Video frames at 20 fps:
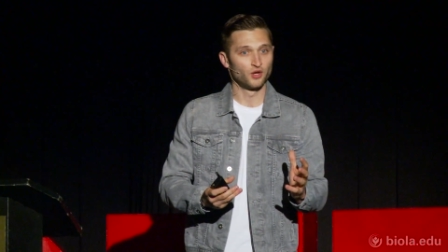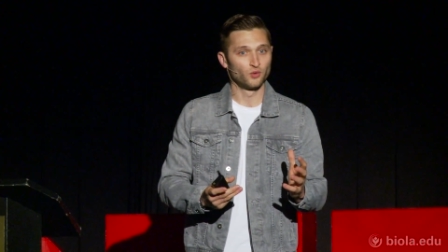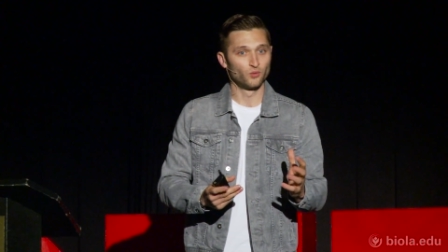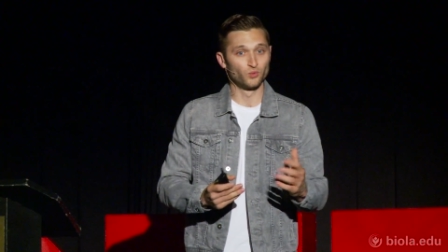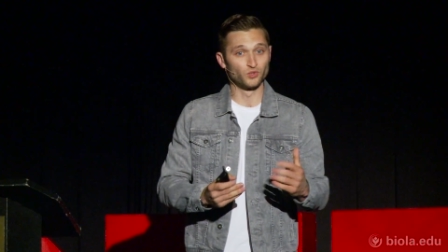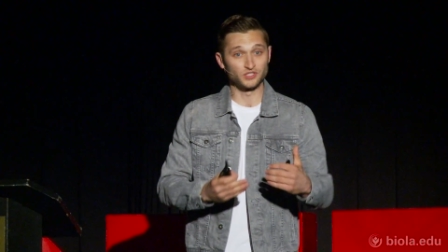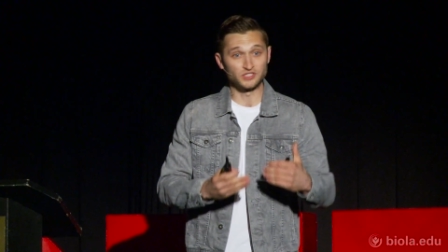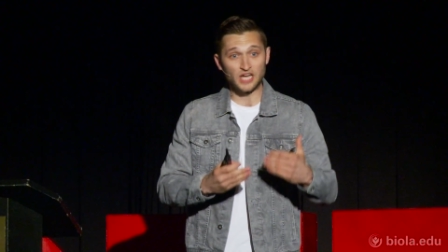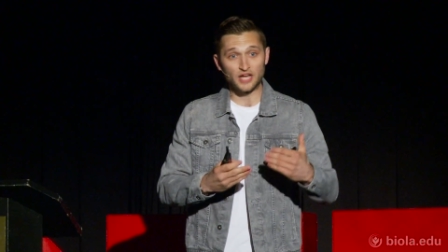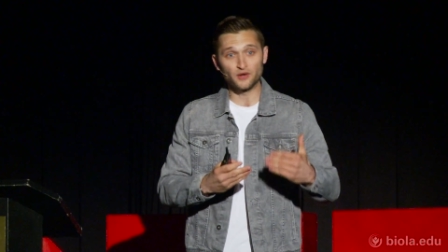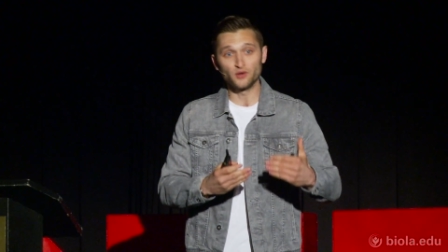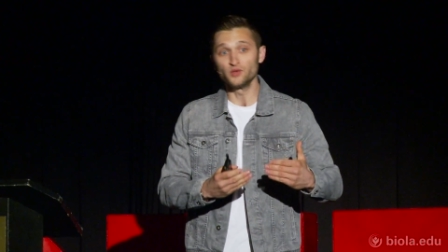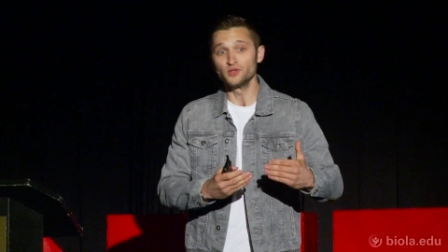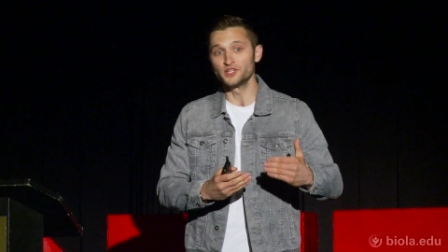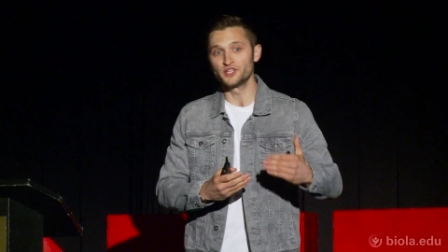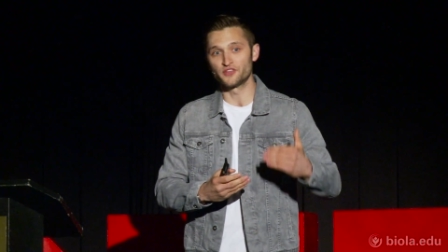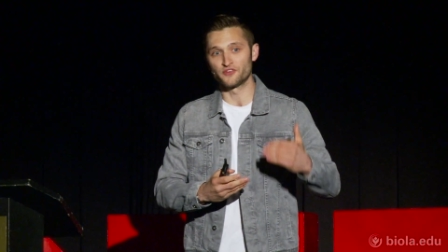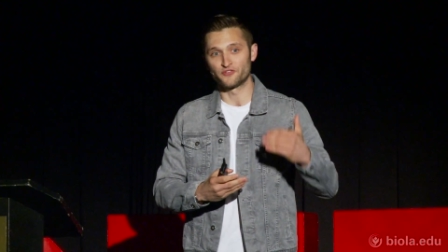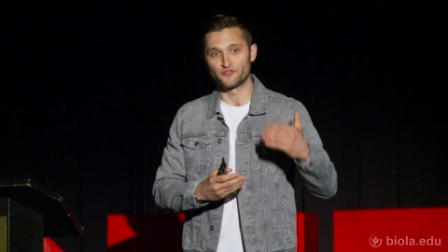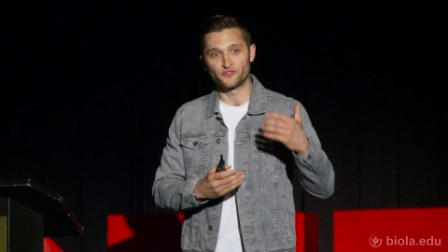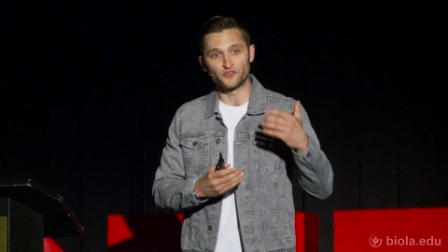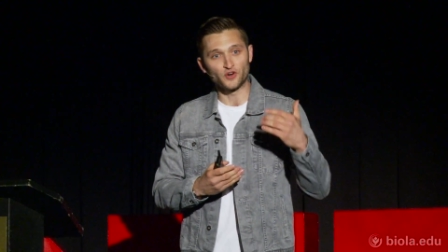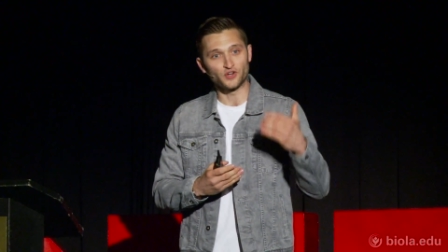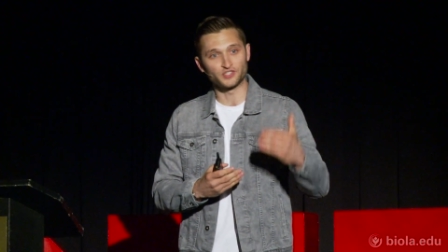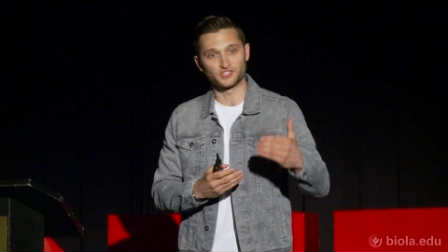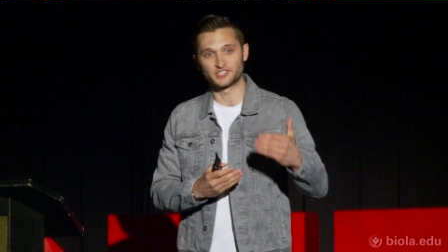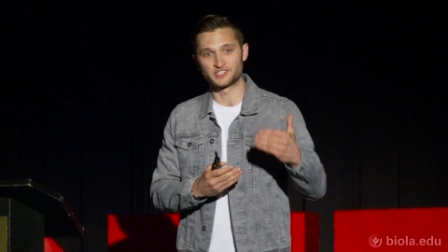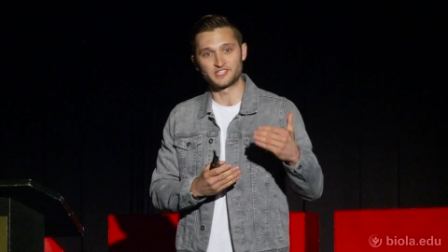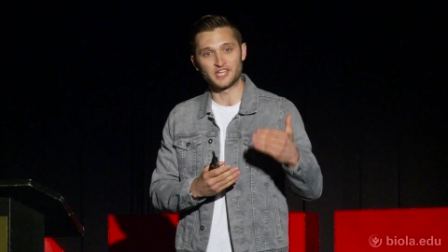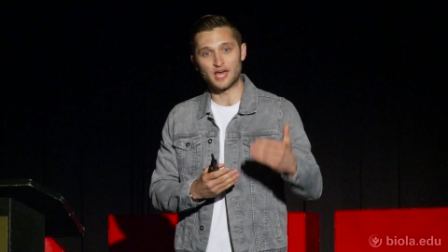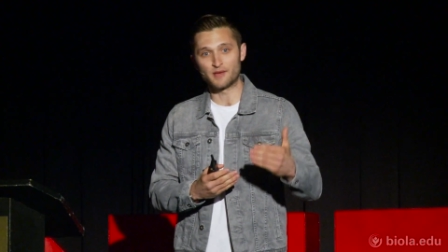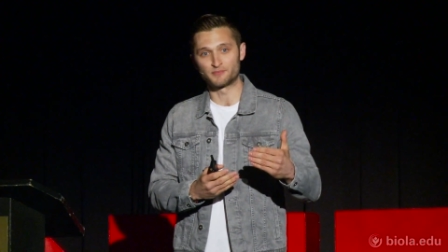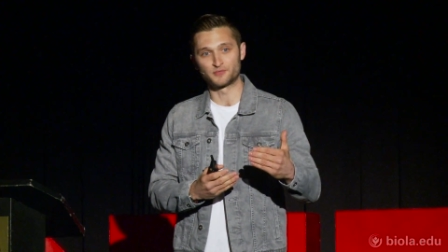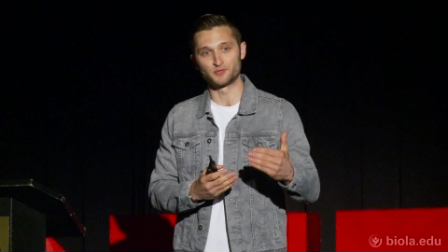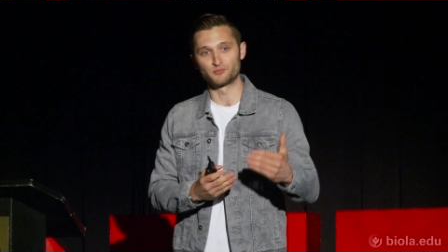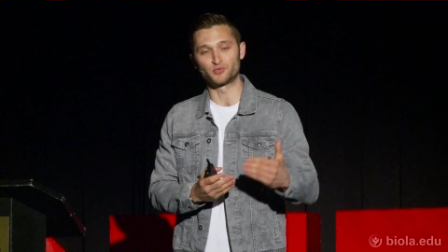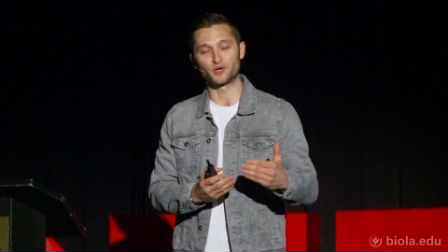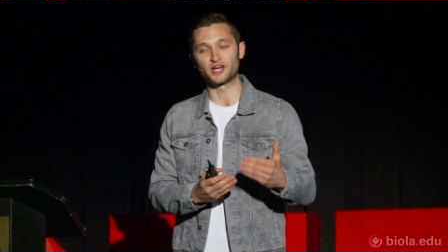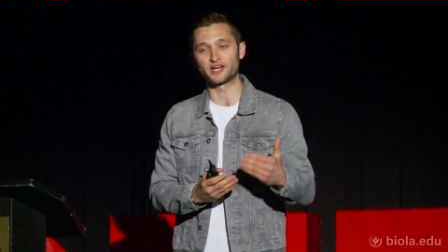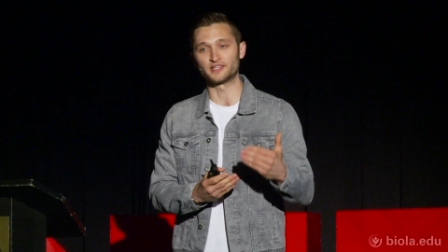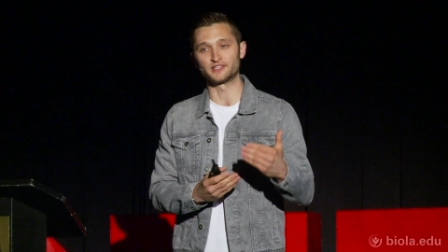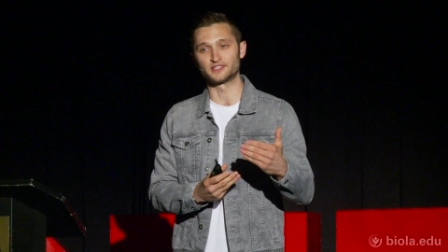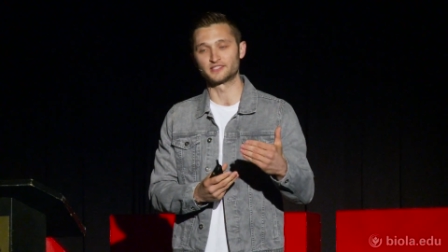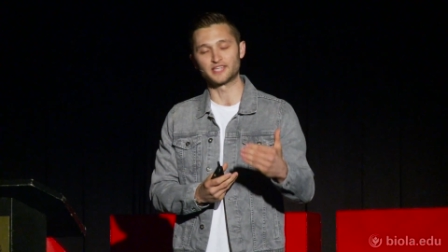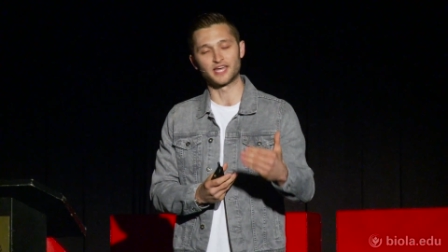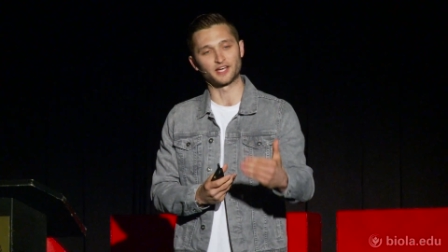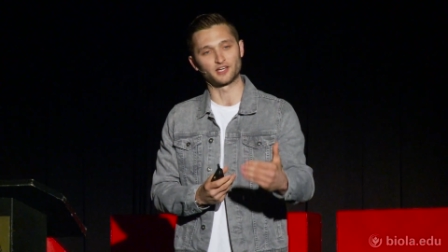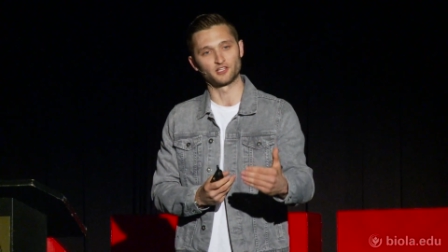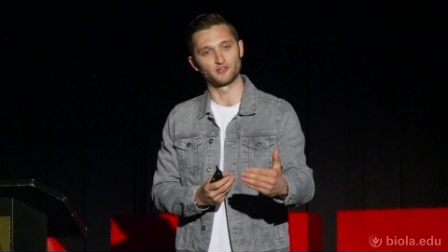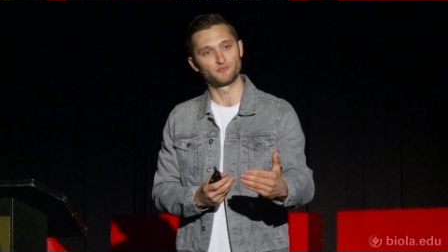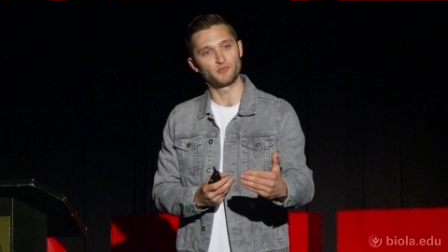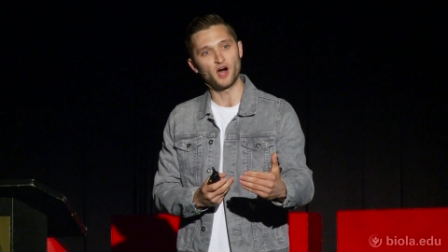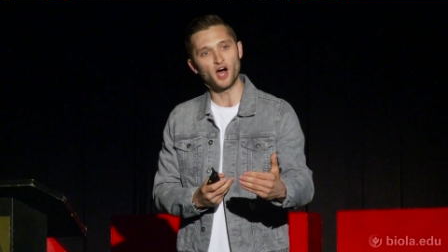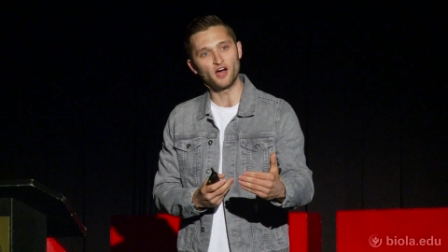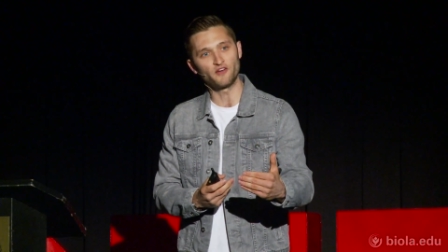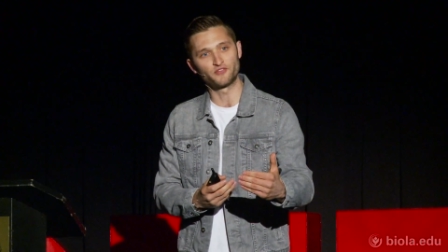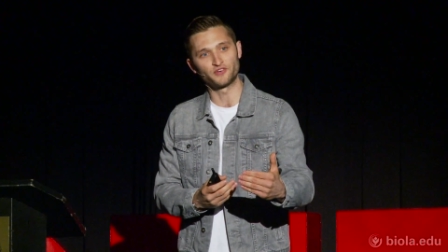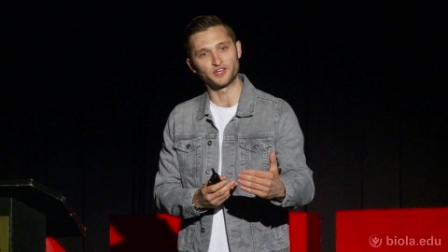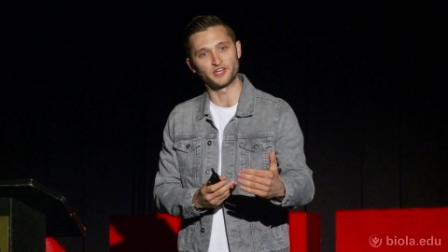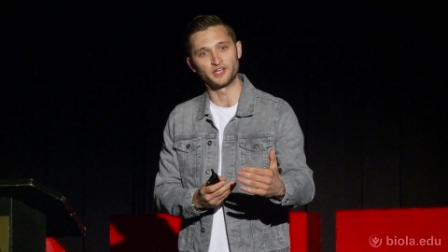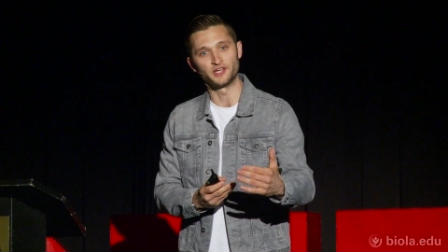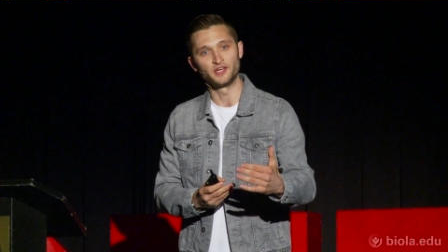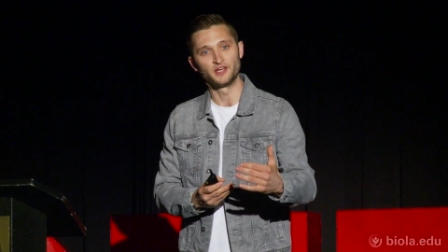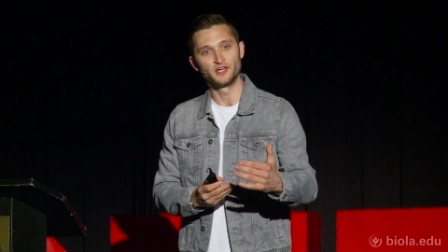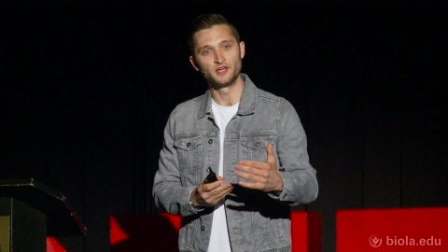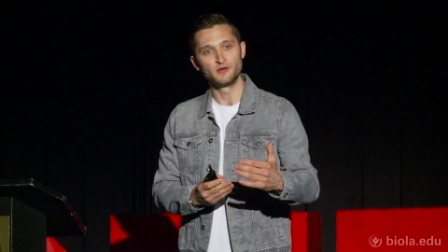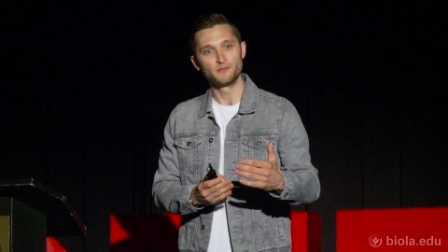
was not only the first step to breaking the cycle of poverty,